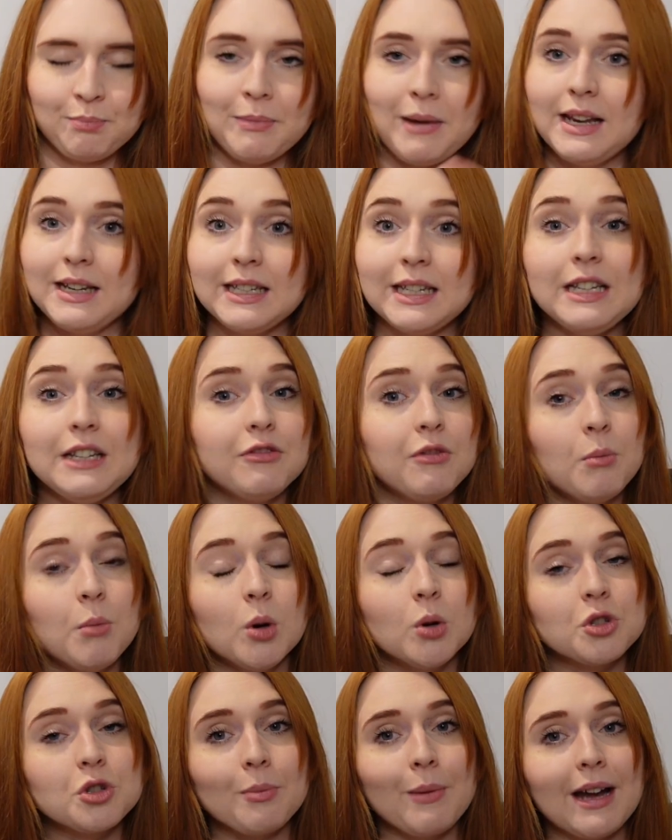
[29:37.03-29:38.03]
made it even
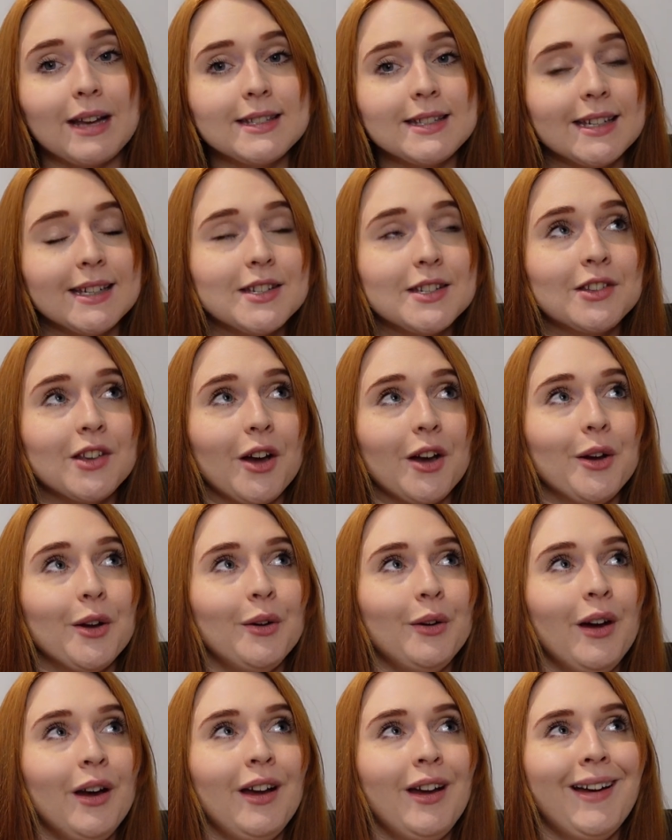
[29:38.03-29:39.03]
more dramatic.
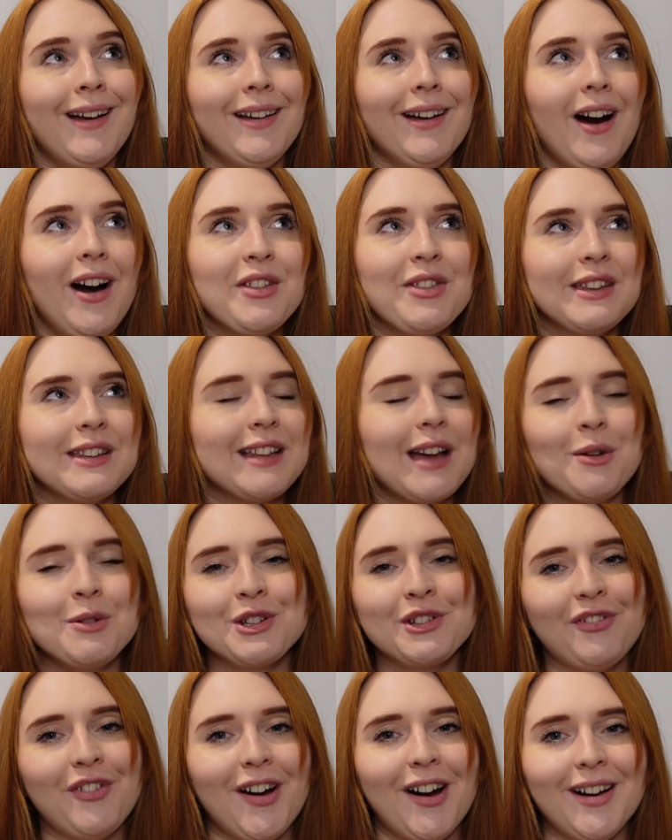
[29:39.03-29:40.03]
So I think that
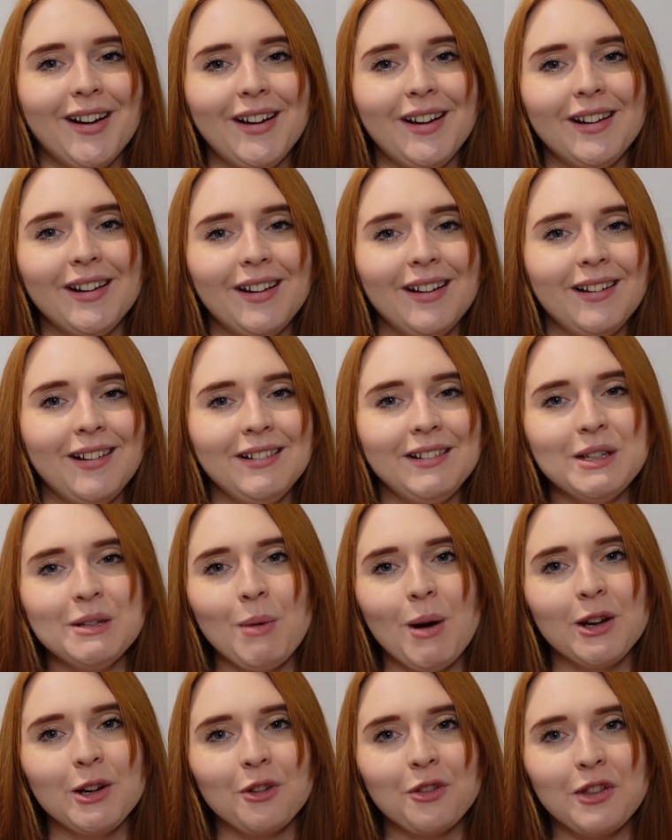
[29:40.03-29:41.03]
was fun. You
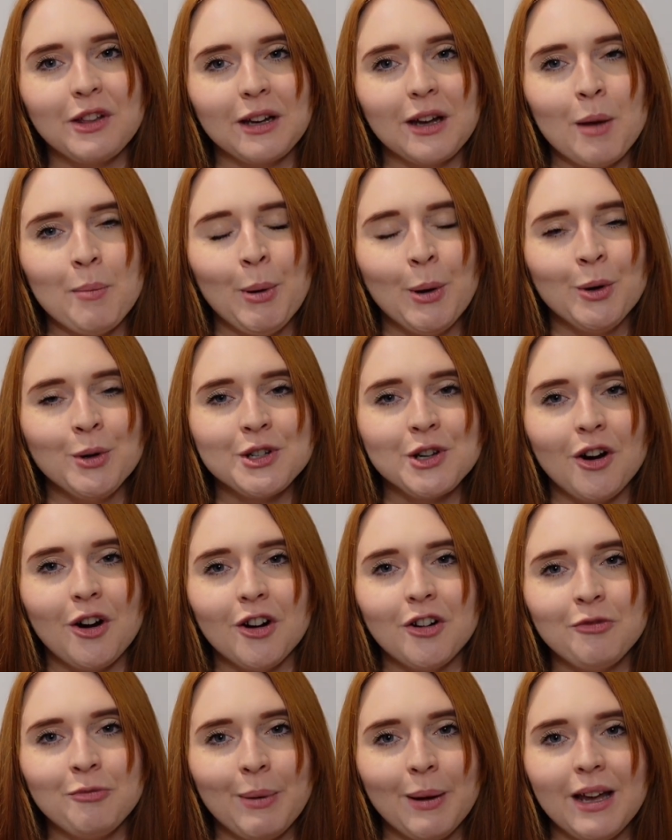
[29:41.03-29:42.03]
might not think I pulled it
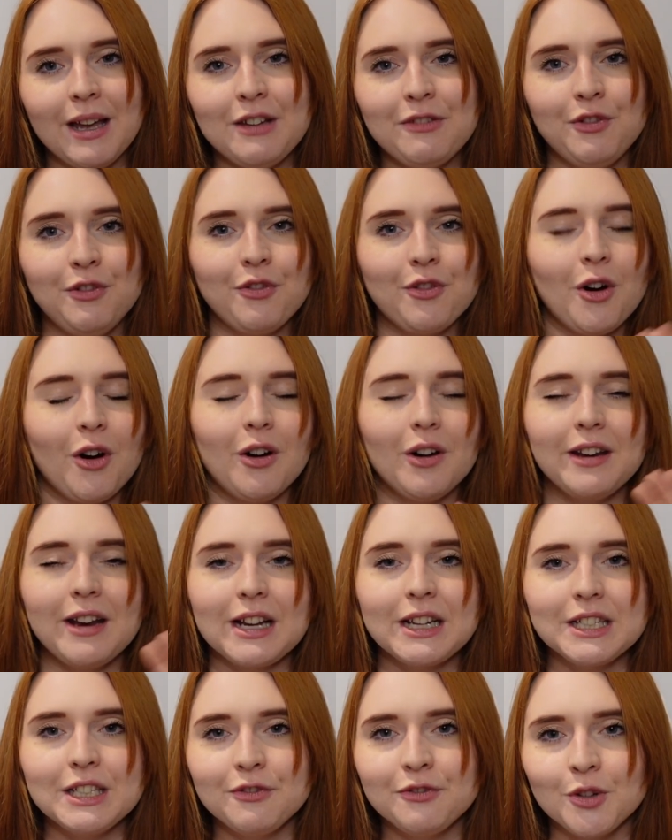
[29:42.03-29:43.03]
off, but if you've got
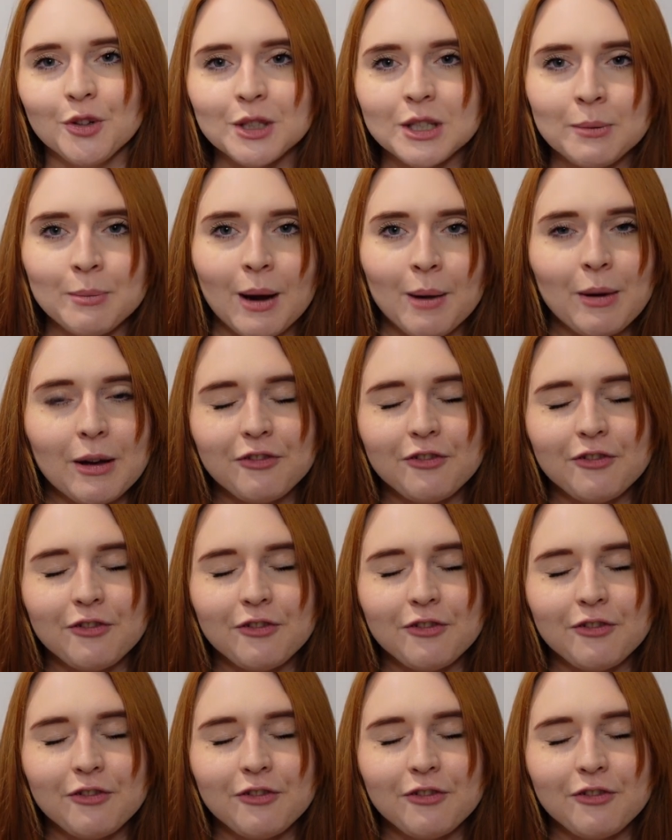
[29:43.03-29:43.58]
negative thoughts about my